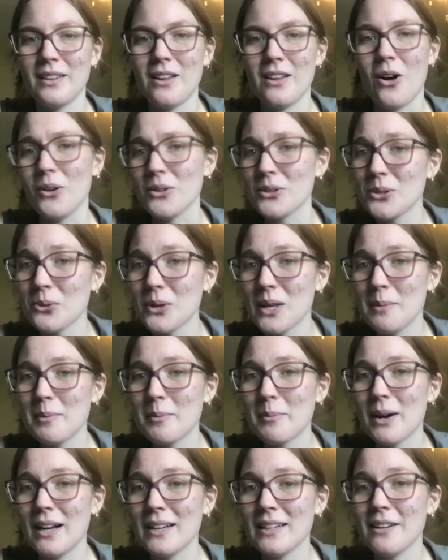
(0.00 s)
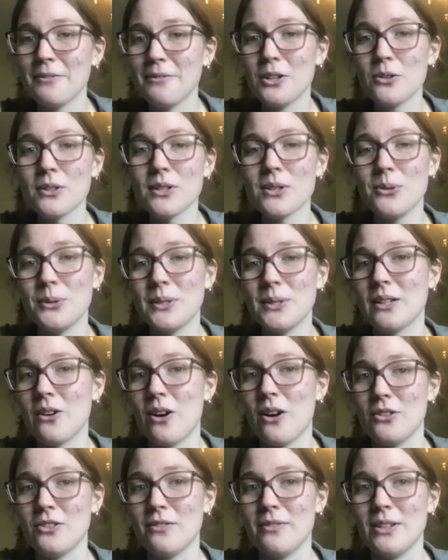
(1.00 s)
Also, keep in mind if you're using
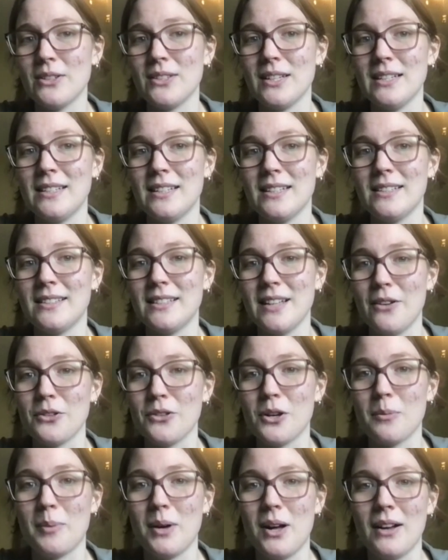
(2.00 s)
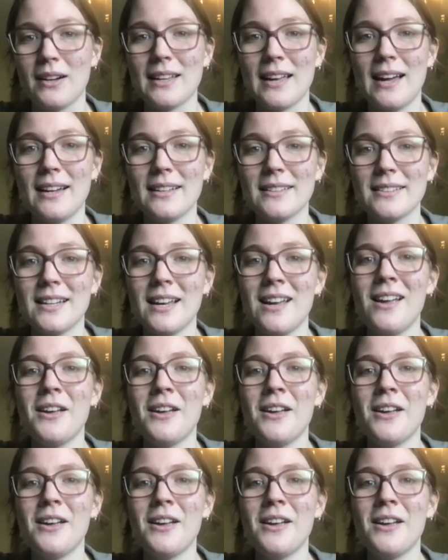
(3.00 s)
controversy to sell your podcast,